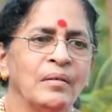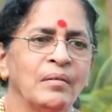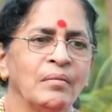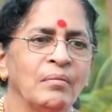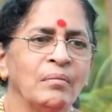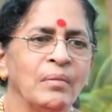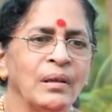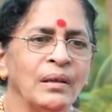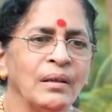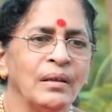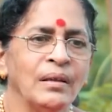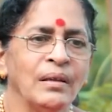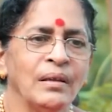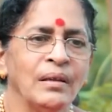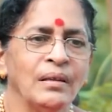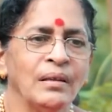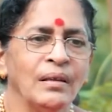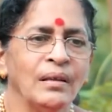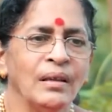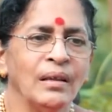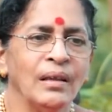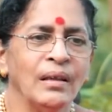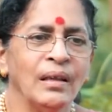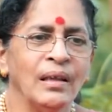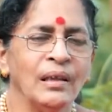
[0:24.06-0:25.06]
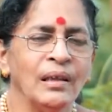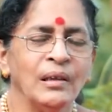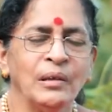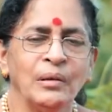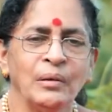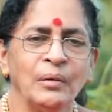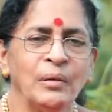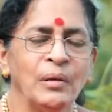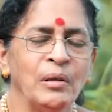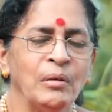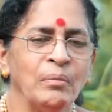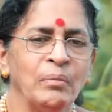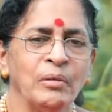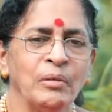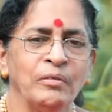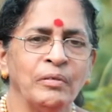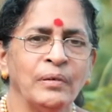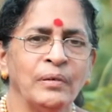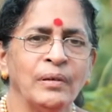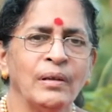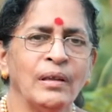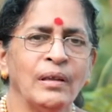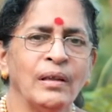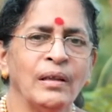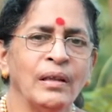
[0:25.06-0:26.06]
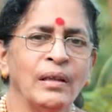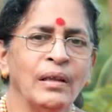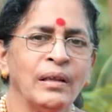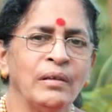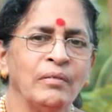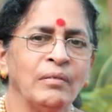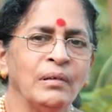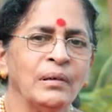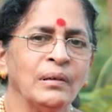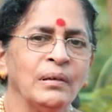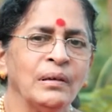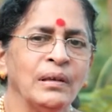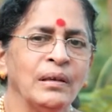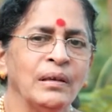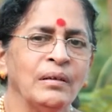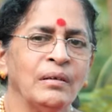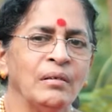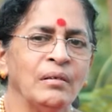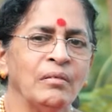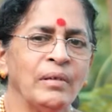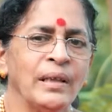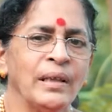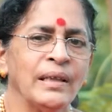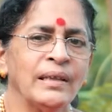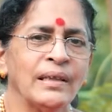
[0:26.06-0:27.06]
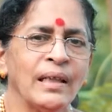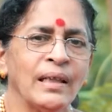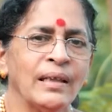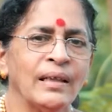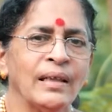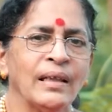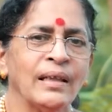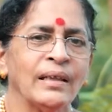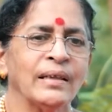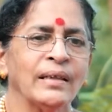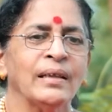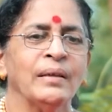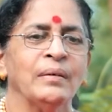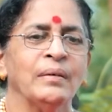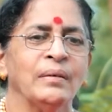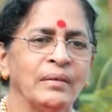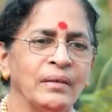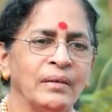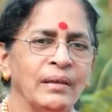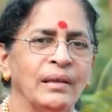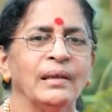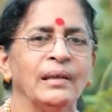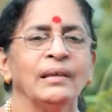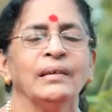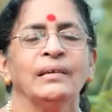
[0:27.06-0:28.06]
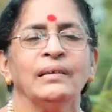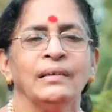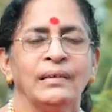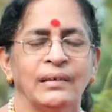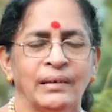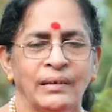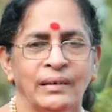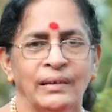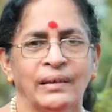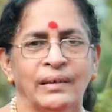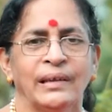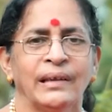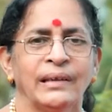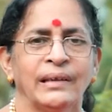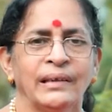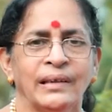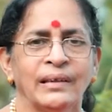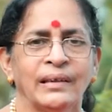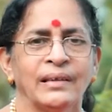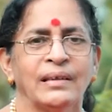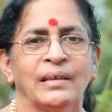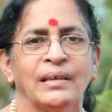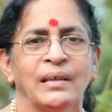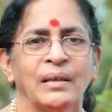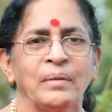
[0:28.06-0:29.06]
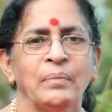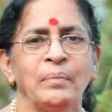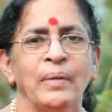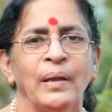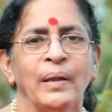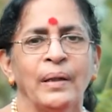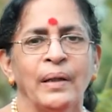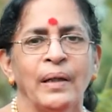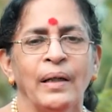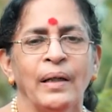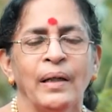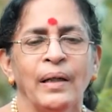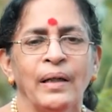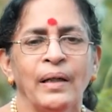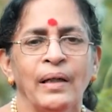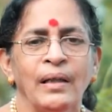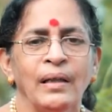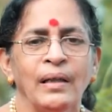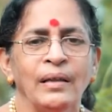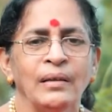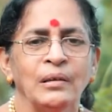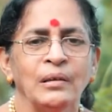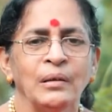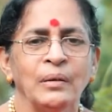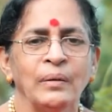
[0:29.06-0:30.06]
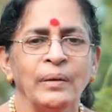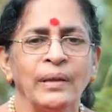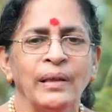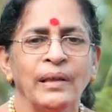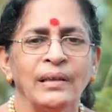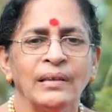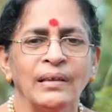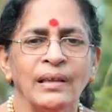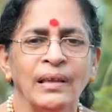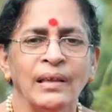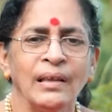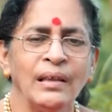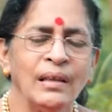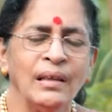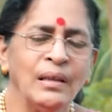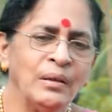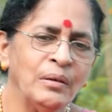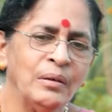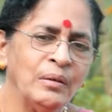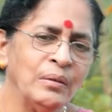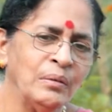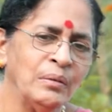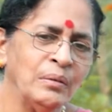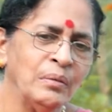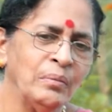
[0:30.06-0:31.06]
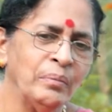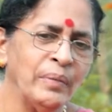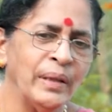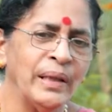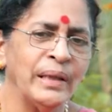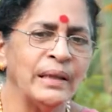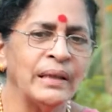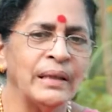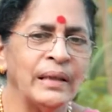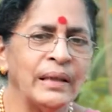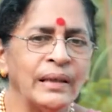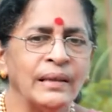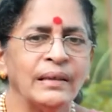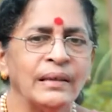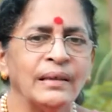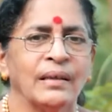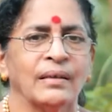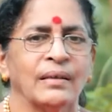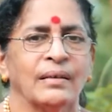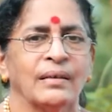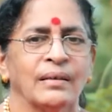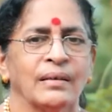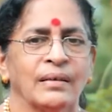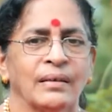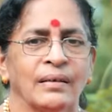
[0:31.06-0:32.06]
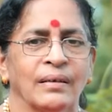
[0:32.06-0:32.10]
But I told you before, I was always attracted in teachership, and so I decided to be a teacher.